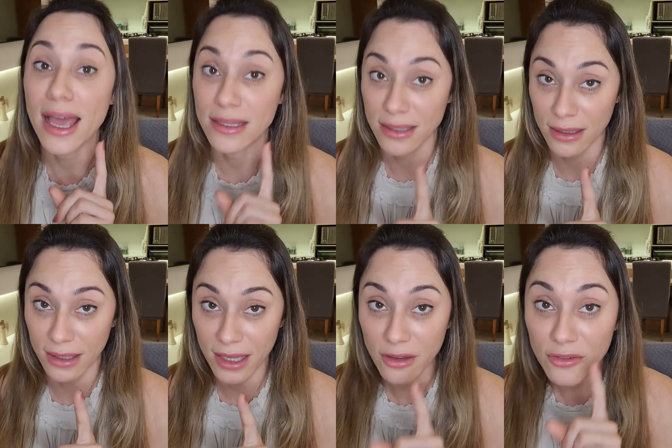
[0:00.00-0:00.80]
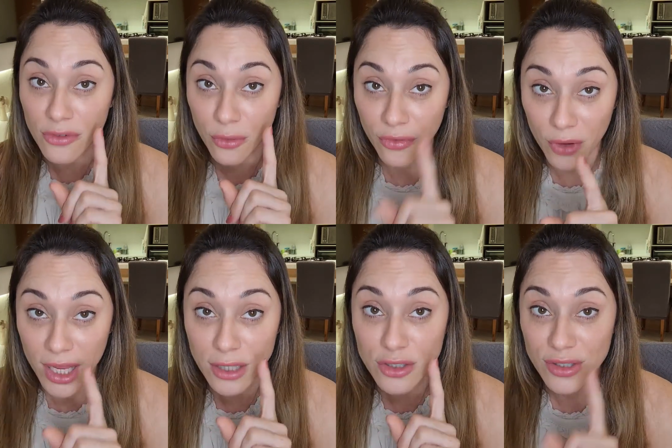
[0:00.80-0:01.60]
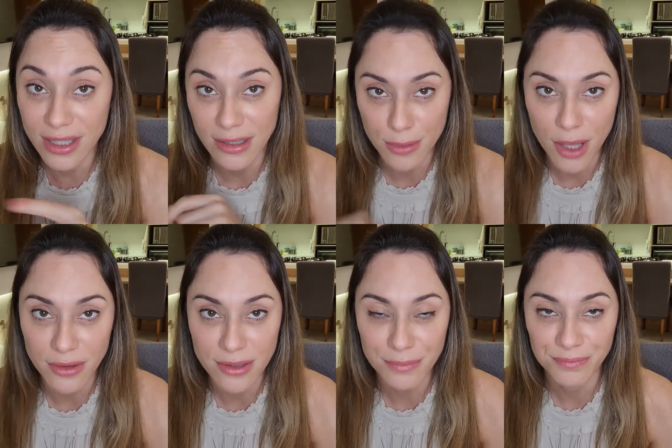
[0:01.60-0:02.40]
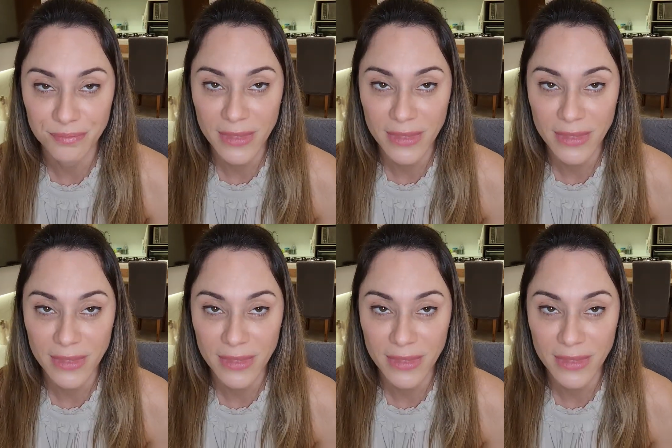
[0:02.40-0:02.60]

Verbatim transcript: ideally for three to six months.